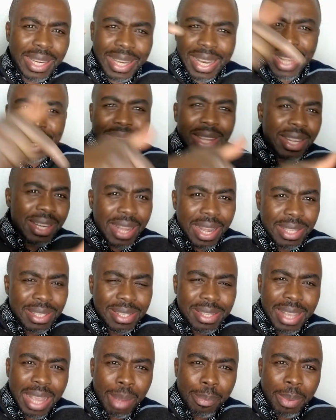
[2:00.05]
landed at
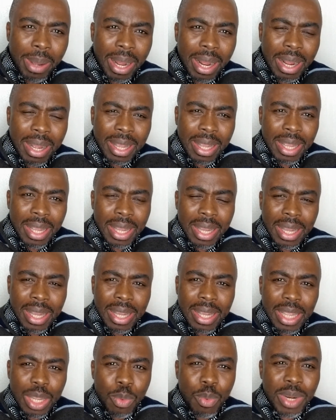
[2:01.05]
Yaba?
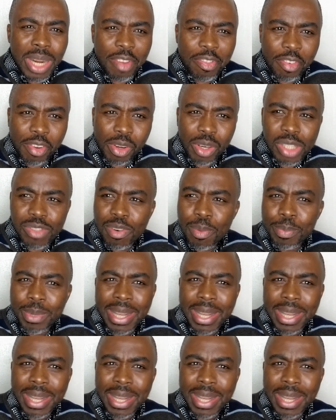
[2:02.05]
It would have crossed from the